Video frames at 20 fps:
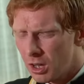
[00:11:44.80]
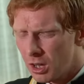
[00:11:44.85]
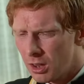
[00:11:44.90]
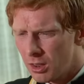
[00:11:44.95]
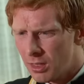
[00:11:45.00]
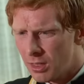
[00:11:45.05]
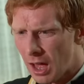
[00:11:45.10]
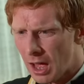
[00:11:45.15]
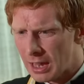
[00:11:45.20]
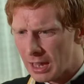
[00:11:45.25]

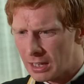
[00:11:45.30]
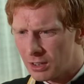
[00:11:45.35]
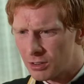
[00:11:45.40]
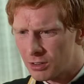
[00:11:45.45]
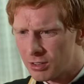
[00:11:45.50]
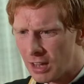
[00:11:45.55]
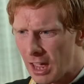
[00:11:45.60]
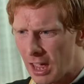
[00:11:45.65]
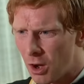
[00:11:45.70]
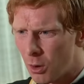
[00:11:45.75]
that
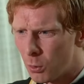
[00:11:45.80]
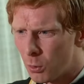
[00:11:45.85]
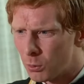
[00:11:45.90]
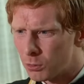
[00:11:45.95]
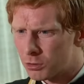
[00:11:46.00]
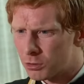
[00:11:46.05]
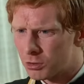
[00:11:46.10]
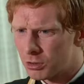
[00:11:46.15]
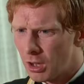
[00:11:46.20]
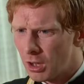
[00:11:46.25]

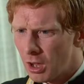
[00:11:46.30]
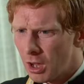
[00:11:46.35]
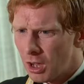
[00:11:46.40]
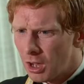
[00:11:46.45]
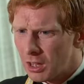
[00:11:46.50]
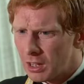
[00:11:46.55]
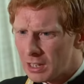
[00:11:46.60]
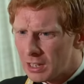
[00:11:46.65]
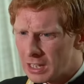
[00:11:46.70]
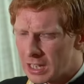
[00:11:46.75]
entails
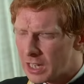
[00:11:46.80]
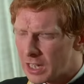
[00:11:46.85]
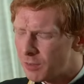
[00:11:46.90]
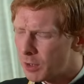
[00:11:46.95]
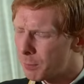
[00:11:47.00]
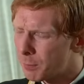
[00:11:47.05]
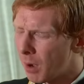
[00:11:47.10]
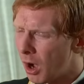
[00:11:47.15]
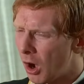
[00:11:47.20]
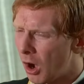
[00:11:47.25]

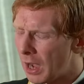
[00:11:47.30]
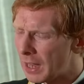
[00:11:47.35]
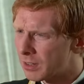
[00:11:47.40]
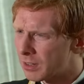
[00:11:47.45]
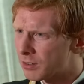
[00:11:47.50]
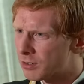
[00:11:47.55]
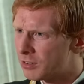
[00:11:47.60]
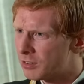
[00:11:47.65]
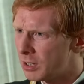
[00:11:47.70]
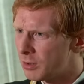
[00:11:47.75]
leaving
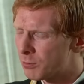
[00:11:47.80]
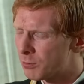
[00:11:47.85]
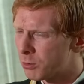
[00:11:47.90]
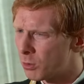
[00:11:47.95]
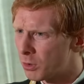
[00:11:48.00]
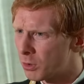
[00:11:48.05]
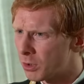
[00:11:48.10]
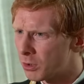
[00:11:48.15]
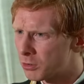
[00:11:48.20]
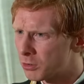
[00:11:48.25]
behind
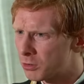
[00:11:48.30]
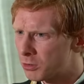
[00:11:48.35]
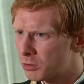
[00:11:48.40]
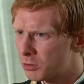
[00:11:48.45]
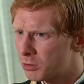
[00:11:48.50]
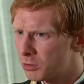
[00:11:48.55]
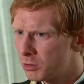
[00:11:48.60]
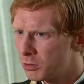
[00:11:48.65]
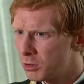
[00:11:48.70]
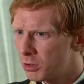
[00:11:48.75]

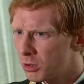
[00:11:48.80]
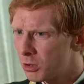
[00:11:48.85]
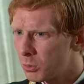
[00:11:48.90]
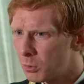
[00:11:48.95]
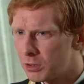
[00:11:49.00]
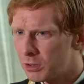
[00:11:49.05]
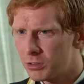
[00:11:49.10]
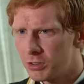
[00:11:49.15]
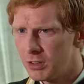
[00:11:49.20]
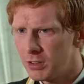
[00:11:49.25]
sinfulness.
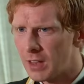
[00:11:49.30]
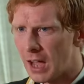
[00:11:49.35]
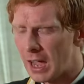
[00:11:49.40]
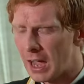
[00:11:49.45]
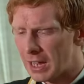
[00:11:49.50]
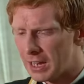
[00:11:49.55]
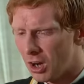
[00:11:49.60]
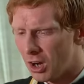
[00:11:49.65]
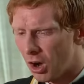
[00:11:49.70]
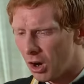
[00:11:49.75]
We see that
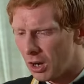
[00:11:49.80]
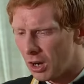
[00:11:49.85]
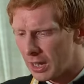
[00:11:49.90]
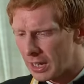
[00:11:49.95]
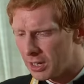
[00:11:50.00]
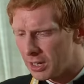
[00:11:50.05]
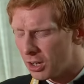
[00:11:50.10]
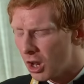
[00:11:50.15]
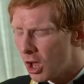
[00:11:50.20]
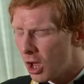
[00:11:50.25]
in, our,
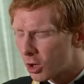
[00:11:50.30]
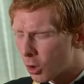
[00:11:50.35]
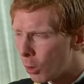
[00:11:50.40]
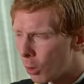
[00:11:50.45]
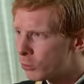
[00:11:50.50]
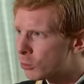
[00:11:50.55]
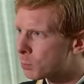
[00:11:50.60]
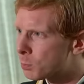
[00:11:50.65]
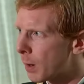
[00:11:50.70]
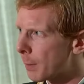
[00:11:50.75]
in
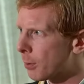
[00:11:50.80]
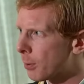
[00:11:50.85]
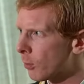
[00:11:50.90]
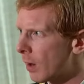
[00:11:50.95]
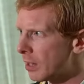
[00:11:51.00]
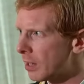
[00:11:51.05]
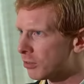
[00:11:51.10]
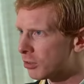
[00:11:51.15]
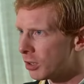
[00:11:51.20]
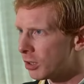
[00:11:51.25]
God's
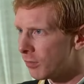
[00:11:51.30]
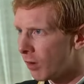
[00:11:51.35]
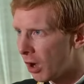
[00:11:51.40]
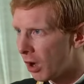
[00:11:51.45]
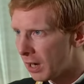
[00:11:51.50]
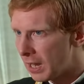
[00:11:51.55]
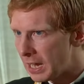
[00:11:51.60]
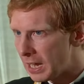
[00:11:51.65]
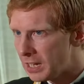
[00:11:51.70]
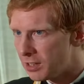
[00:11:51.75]
preparation of Our
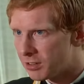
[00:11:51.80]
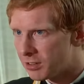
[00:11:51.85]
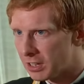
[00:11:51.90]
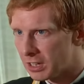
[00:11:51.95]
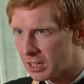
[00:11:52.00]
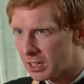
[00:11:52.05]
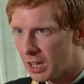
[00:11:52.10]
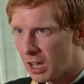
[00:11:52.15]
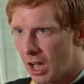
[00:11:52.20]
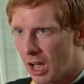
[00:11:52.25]

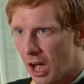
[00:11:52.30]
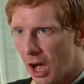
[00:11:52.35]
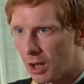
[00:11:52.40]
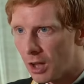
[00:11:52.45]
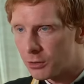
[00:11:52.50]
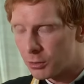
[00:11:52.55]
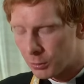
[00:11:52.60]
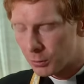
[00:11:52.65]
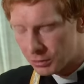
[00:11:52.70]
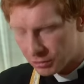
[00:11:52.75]
Lady uh,
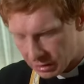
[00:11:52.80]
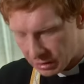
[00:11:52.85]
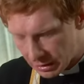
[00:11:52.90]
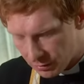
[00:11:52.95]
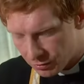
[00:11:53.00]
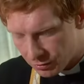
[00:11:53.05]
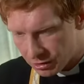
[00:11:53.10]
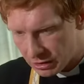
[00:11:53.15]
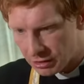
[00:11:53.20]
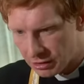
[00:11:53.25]
to
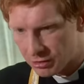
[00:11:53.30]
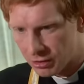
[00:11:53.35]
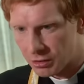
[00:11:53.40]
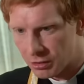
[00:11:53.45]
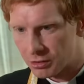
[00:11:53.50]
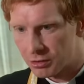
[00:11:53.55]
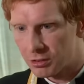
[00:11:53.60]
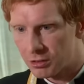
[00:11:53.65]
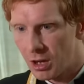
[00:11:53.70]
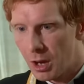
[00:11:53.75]
receive
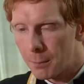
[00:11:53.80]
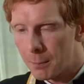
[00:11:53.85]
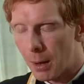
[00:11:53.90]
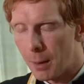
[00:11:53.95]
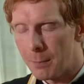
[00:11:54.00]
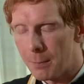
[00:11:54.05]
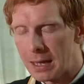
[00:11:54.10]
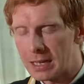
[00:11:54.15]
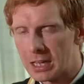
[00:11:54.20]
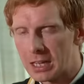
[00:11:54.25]
Jesus by
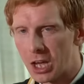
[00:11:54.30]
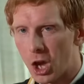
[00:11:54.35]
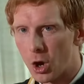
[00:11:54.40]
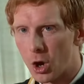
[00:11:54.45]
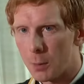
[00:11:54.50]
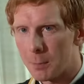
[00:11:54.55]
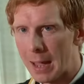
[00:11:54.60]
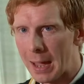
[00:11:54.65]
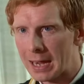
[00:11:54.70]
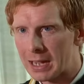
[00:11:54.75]
making her
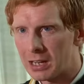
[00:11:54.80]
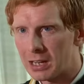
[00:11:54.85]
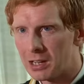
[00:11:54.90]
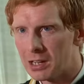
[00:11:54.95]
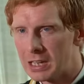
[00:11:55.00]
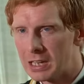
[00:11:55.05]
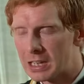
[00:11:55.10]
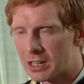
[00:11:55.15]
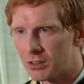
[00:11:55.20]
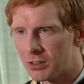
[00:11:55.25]

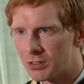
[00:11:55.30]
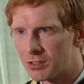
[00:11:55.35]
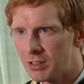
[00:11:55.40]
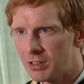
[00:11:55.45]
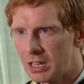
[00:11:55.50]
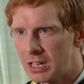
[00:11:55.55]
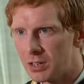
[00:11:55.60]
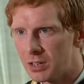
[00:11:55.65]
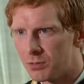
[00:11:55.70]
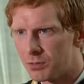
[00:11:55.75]
immaculately
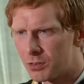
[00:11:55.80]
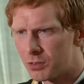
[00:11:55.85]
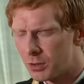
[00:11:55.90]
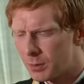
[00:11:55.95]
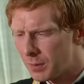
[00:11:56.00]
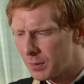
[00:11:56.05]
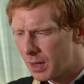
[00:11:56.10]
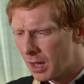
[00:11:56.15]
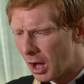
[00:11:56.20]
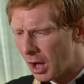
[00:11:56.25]
conceived.
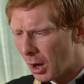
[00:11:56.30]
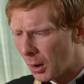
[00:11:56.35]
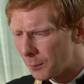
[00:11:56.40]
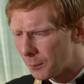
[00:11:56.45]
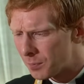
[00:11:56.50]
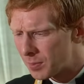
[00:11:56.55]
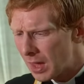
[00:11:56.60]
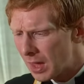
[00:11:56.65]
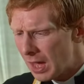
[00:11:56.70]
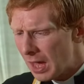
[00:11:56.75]

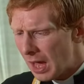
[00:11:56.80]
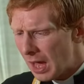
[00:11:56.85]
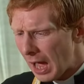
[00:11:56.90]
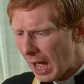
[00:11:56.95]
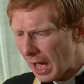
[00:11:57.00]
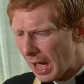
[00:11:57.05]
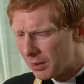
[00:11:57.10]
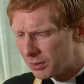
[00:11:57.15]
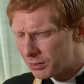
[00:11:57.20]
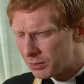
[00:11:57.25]
Um,
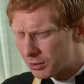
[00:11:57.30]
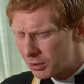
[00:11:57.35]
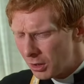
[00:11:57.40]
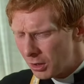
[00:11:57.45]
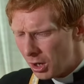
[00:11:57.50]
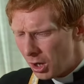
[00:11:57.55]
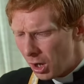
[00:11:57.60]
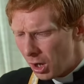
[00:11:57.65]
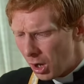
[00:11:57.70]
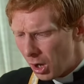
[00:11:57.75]
and
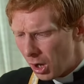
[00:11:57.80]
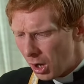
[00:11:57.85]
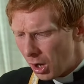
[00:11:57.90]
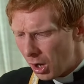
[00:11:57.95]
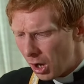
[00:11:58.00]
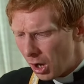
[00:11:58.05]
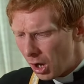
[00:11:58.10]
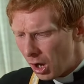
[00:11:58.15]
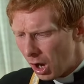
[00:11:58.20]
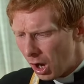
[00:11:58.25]

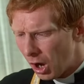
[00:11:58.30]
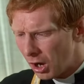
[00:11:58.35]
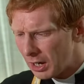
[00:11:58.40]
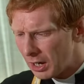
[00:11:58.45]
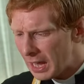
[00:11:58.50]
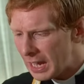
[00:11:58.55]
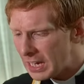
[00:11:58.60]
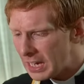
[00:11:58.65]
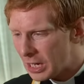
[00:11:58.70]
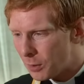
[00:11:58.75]
Our
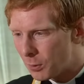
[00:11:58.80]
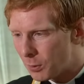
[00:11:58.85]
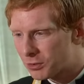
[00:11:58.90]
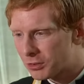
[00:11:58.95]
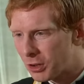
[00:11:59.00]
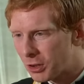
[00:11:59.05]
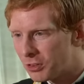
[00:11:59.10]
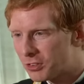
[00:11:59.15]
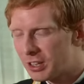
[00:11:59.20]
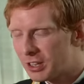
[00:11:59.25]
Lady was
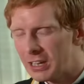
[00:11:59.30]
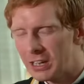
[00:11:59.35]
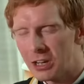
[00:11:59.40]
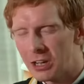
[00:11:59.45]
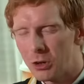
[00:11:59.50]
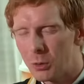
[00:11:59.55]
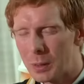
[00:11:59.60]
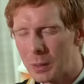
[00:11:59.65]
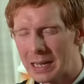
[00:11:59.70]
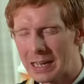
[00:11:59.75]

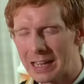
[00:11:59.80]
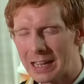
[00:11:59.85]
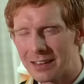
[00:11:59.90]
continually